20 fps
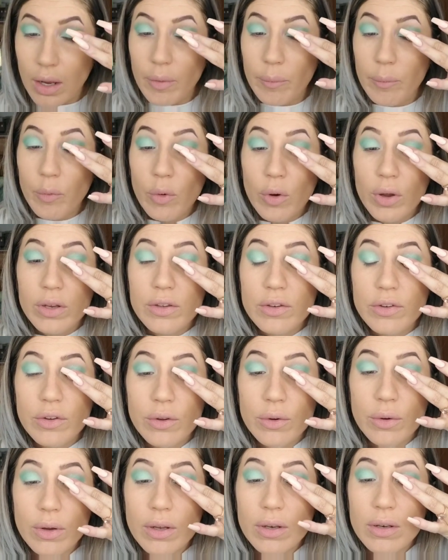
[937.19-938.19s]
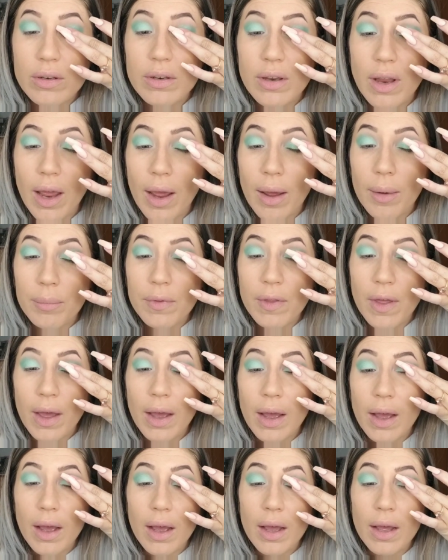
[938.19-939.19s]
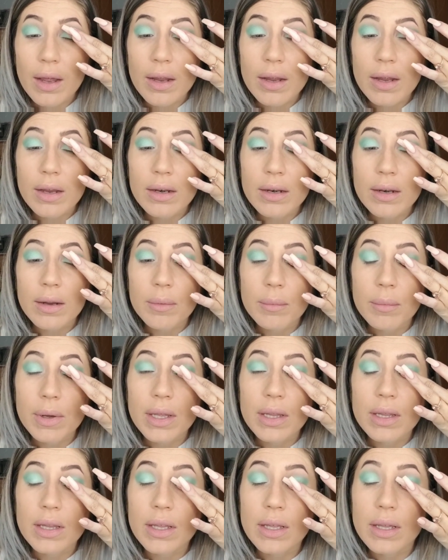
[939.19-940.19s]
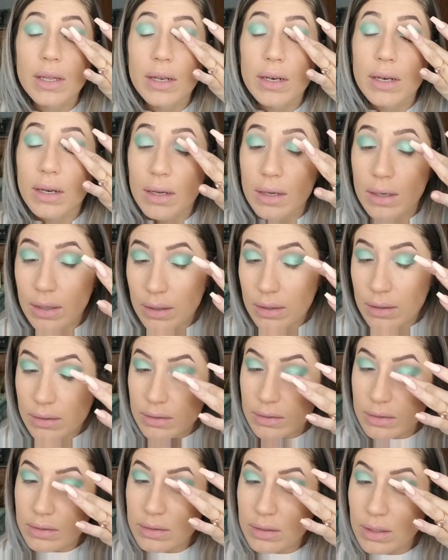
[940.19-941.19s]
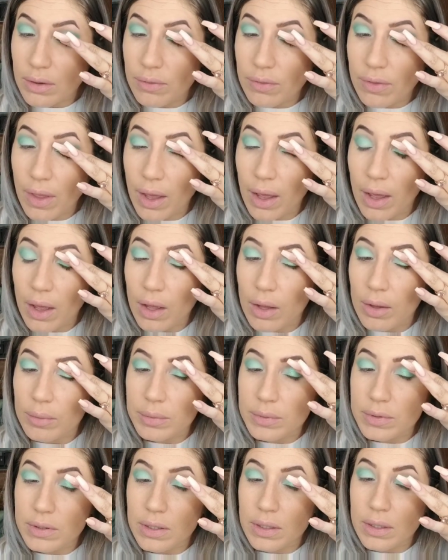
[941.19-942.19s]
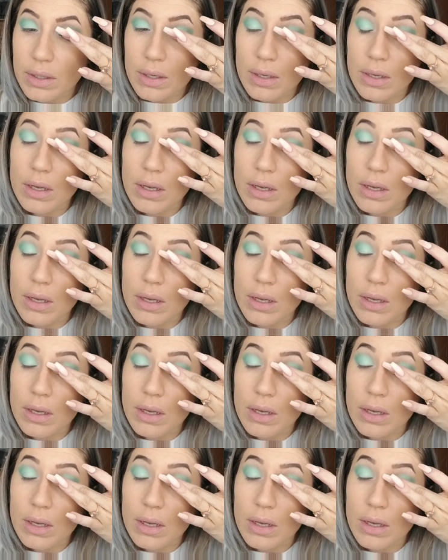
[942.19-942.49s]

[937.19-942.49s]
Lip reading: I'm going to dab that on my lid. See if that helps it.